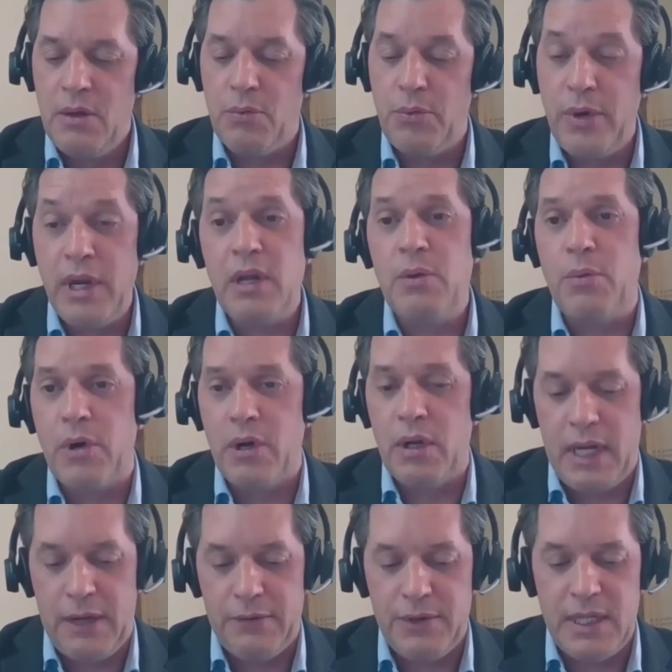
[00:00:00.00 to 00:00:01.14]
real-world
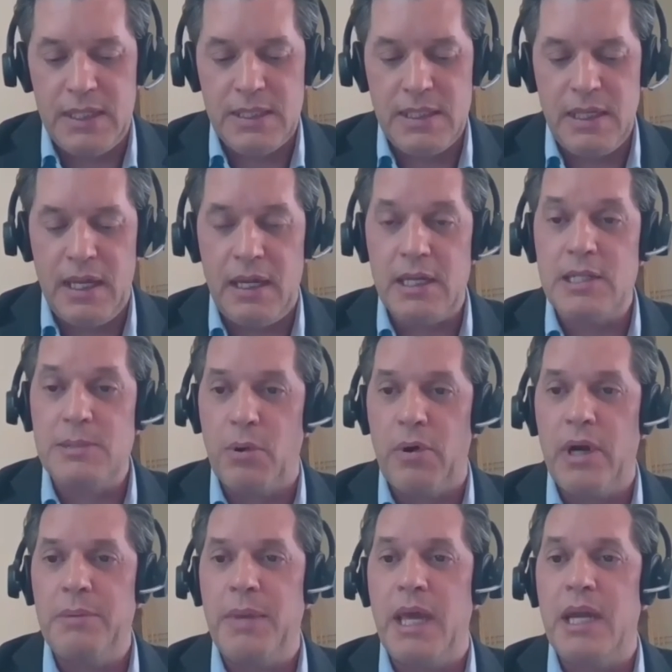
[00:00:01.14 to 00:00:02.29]
evidence and
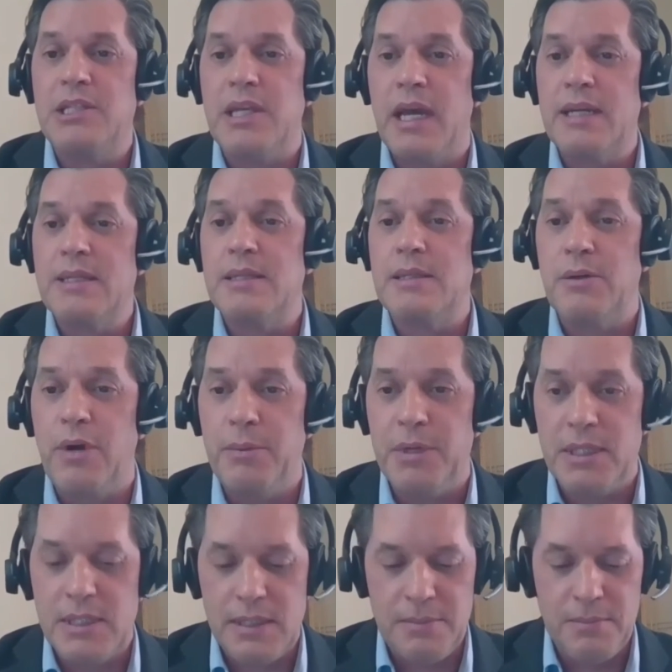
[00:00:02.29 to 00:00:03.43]
exploring managed access
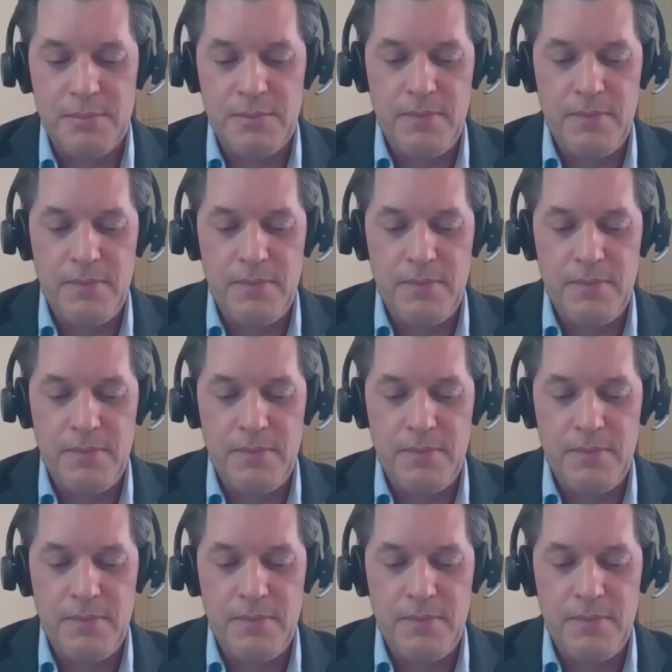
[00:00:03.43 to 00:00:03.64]
agreements.